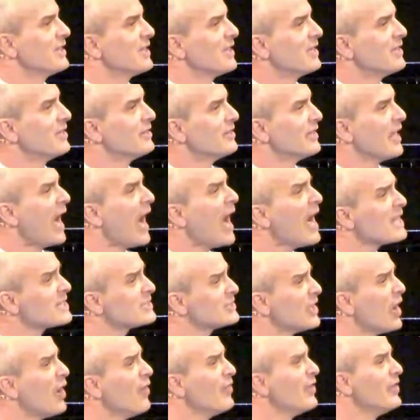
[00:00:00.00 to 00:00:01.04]
knocks
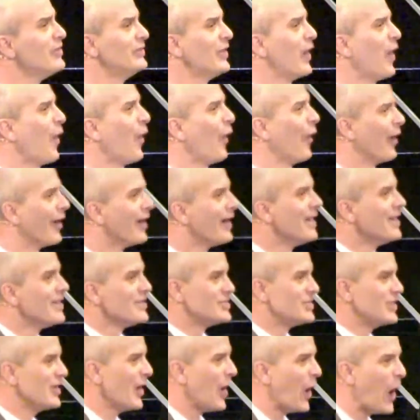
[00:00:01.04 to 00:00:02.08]
on the door.
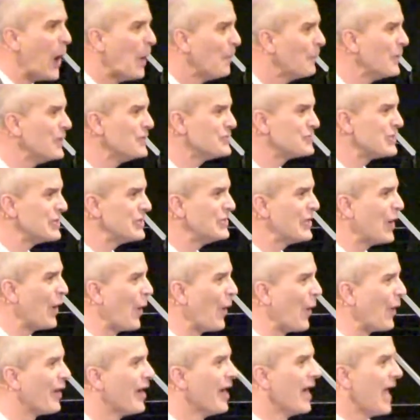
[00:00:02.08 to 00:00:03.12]
She opens the
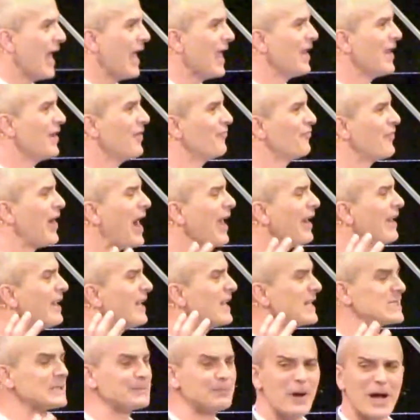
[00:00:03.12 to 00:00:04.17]
door, and he finally
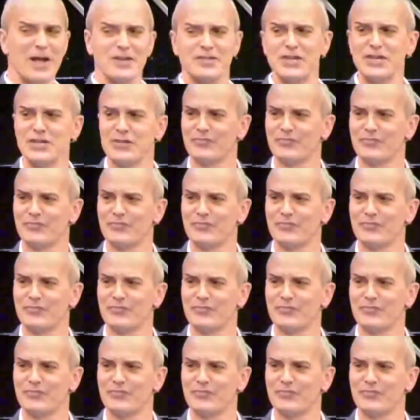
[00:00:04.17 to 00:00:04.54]
expresses